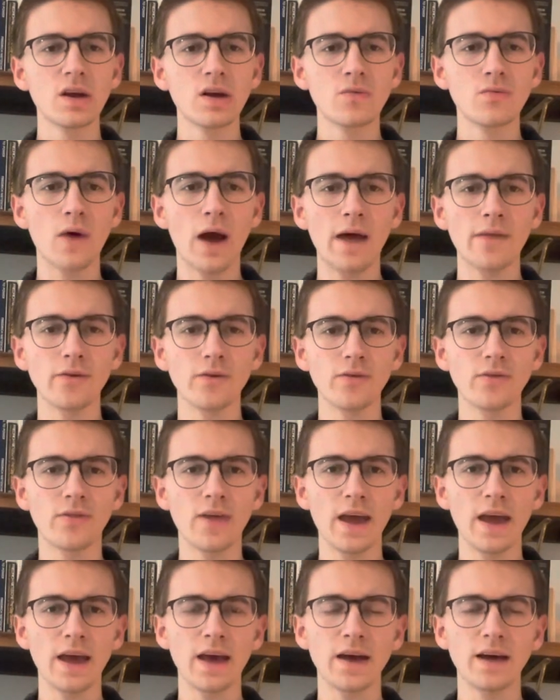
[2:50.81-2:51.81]
rather
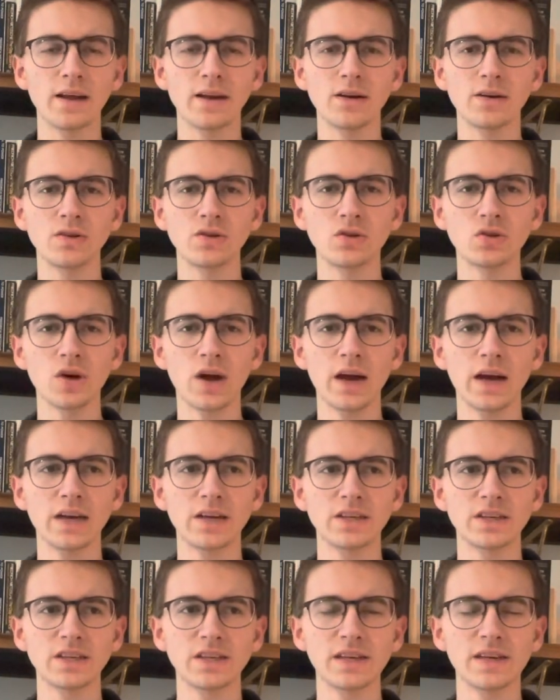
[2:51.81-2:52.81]
than trying to
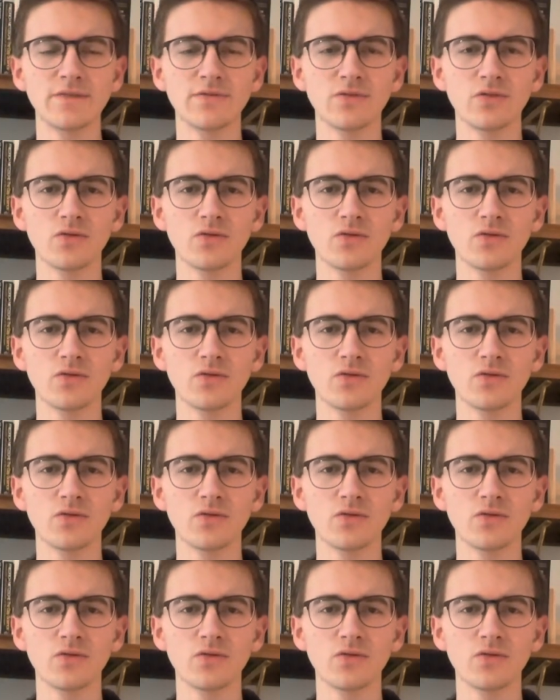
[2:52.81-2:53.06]
sift